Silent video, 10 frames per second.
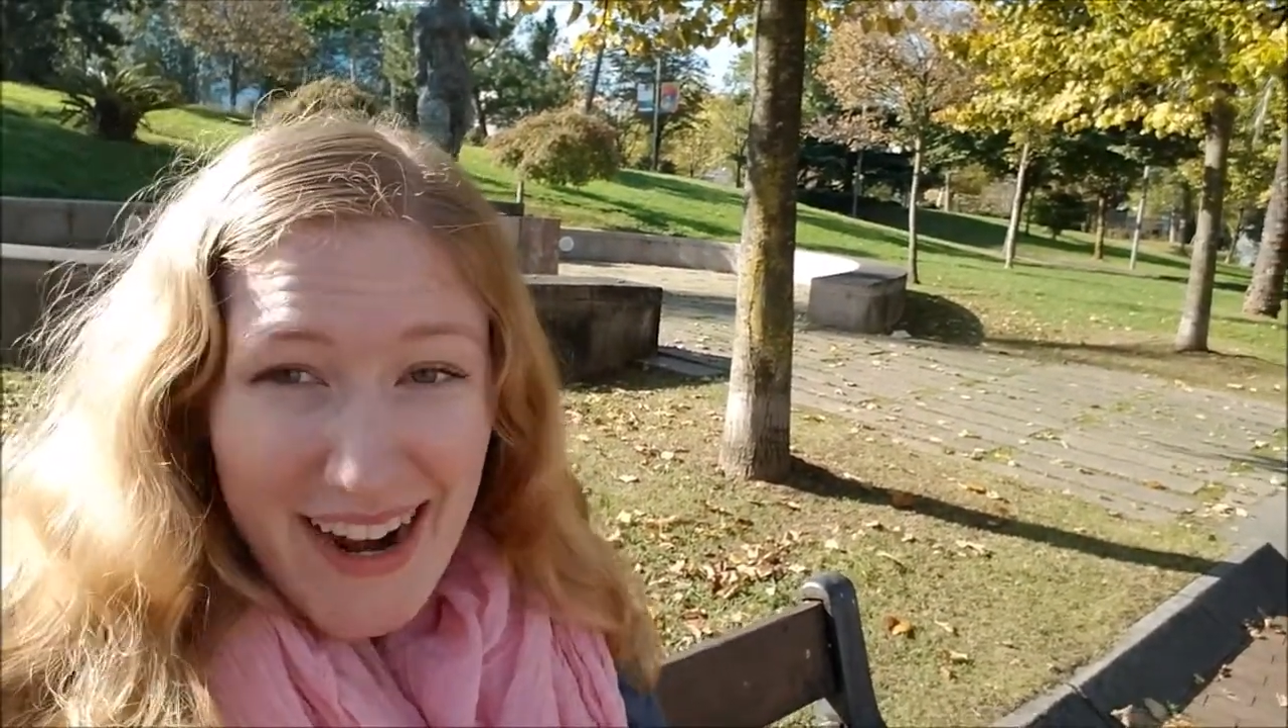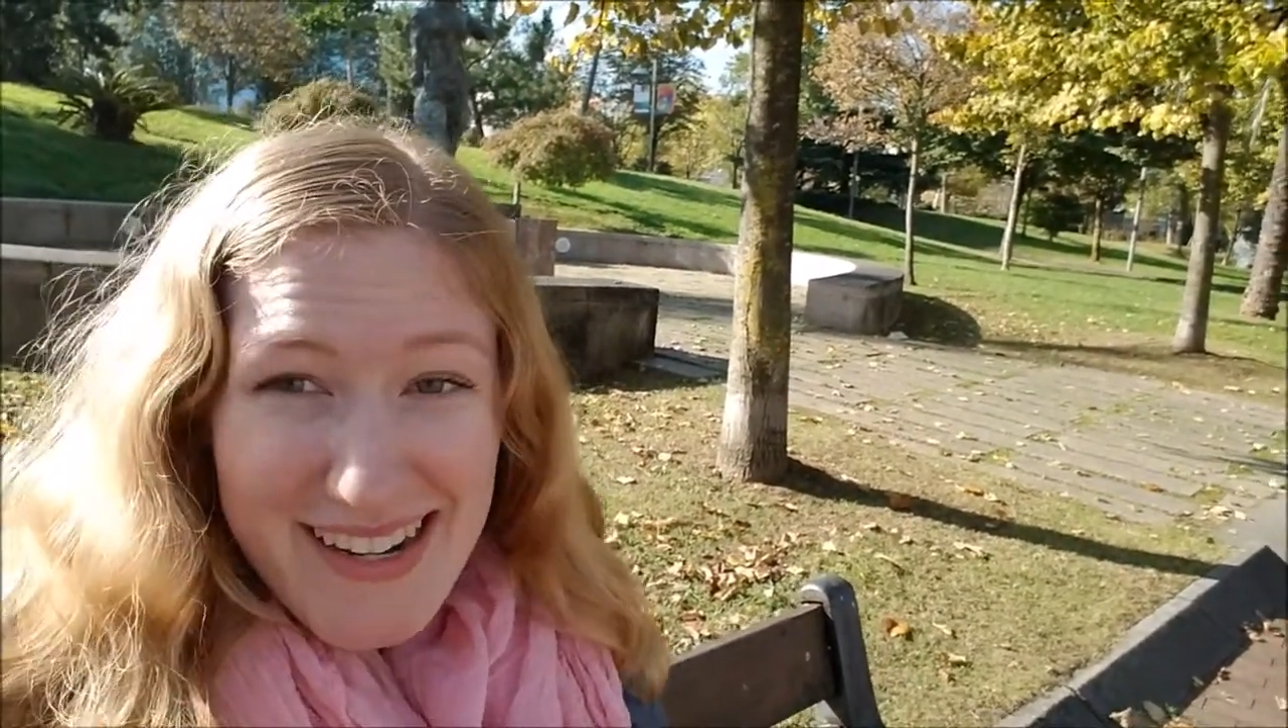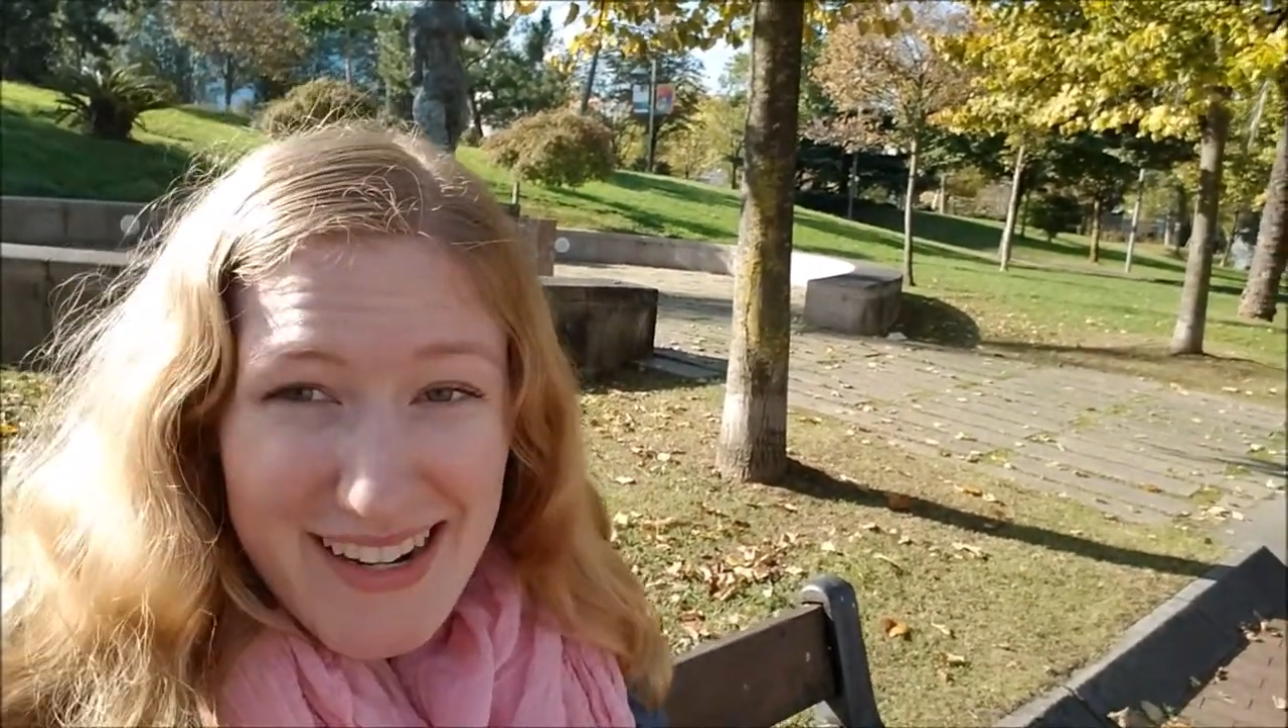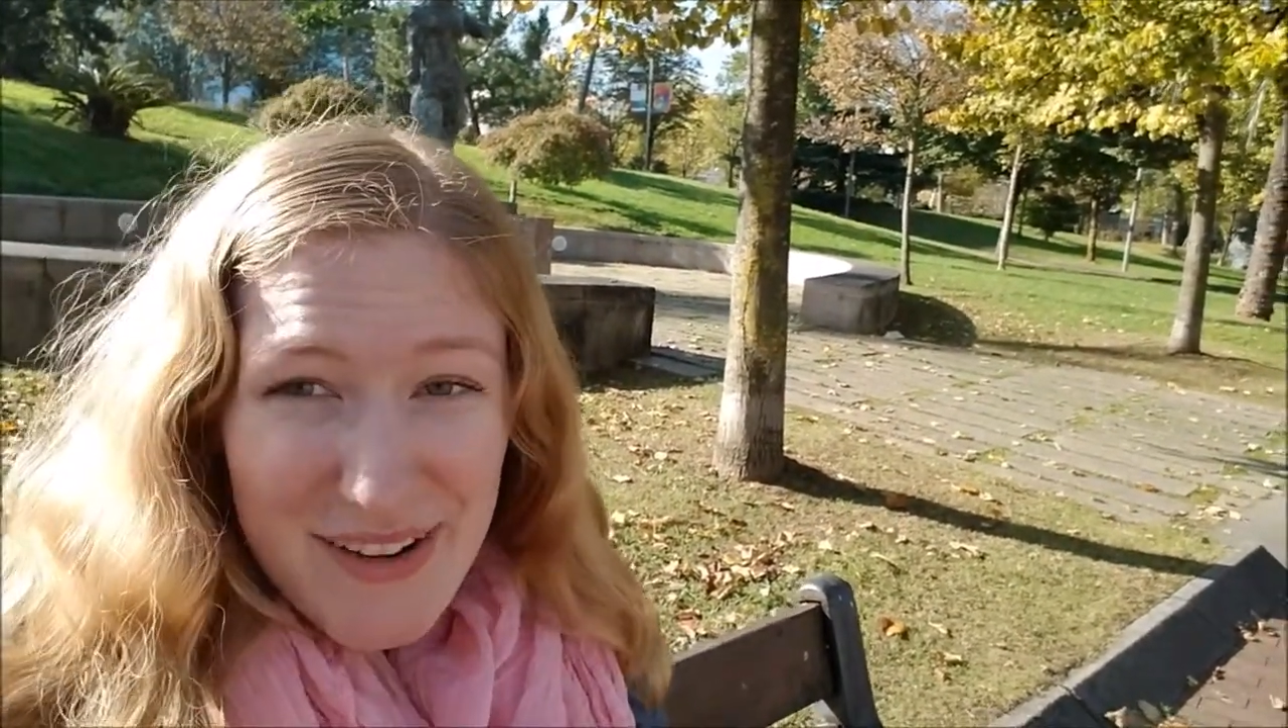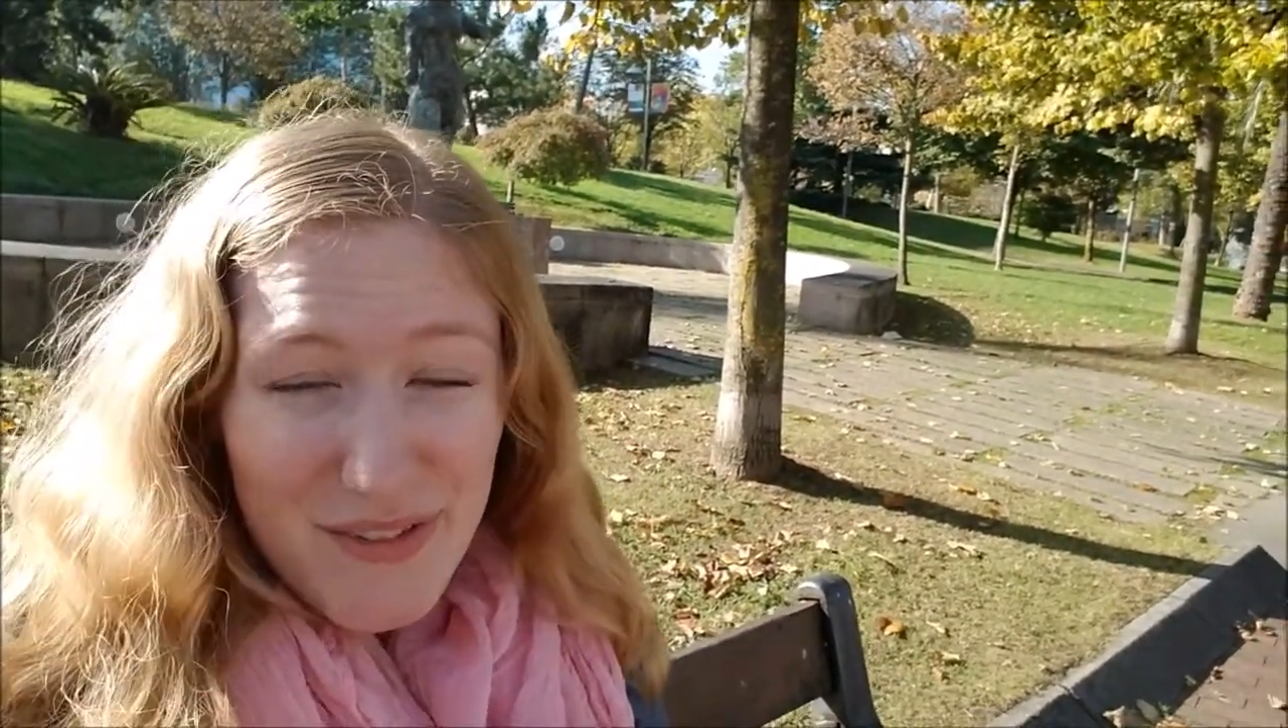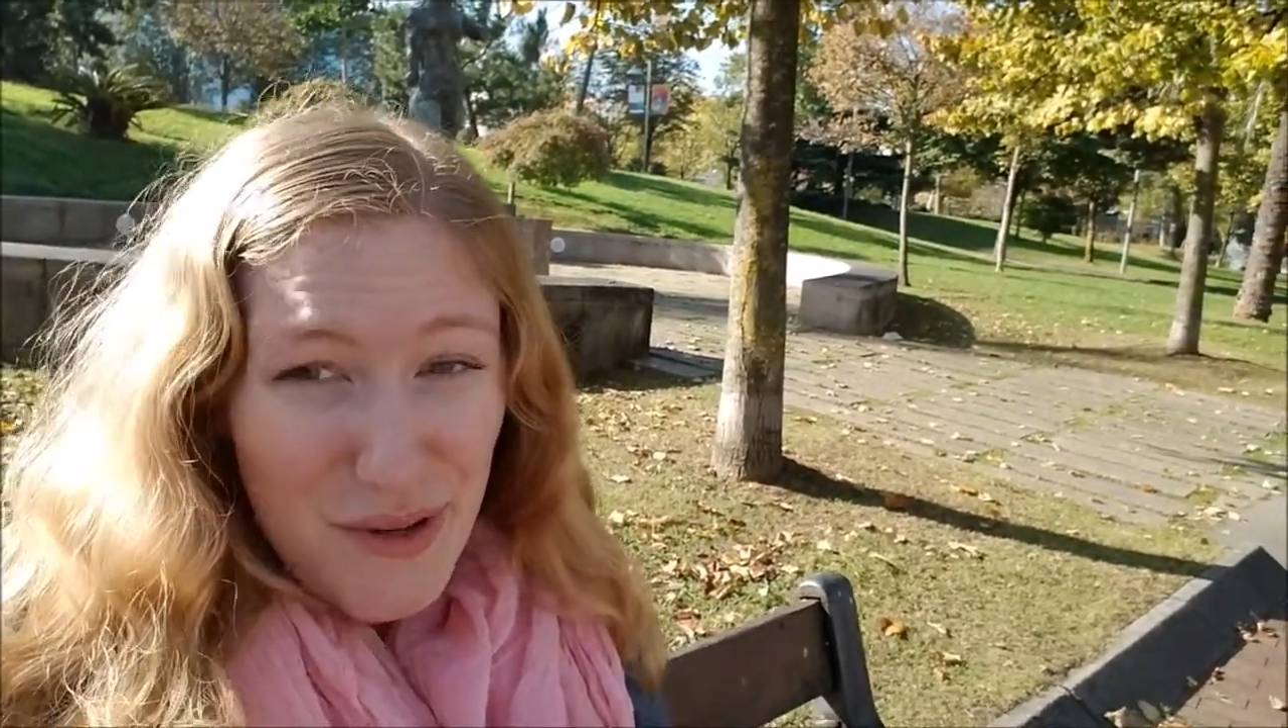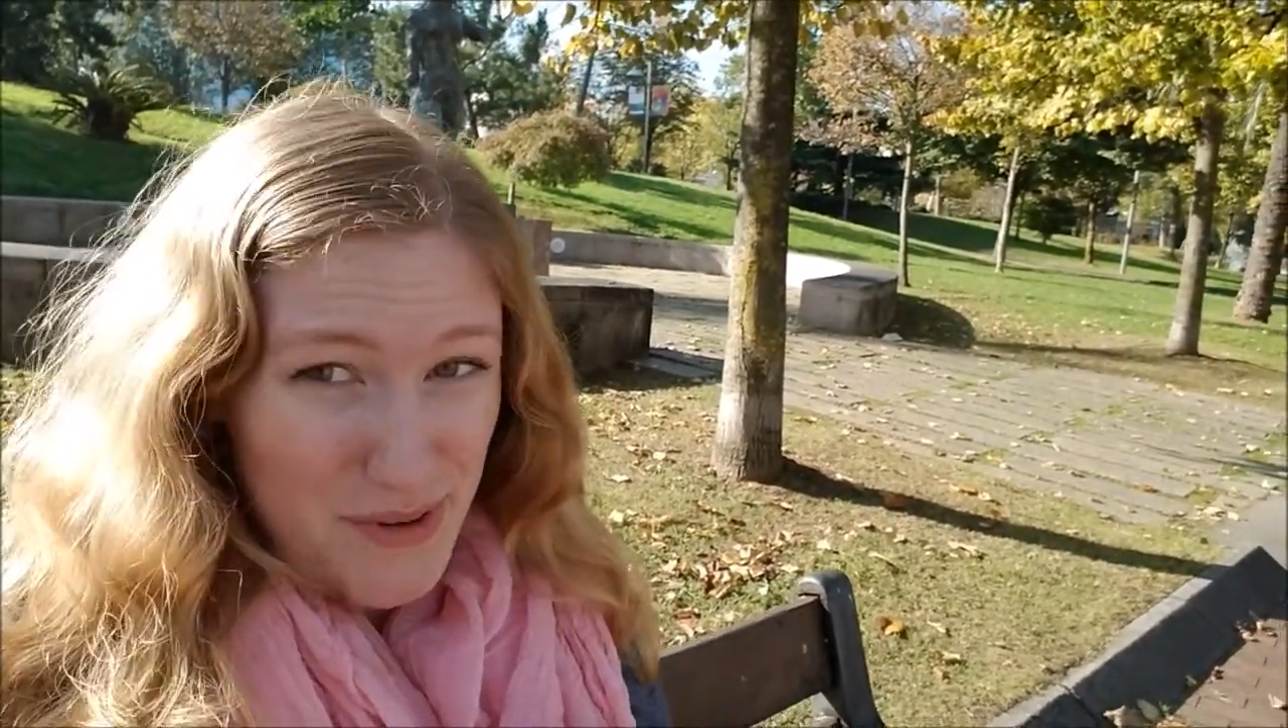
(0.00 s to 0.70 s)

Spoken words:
I didn't even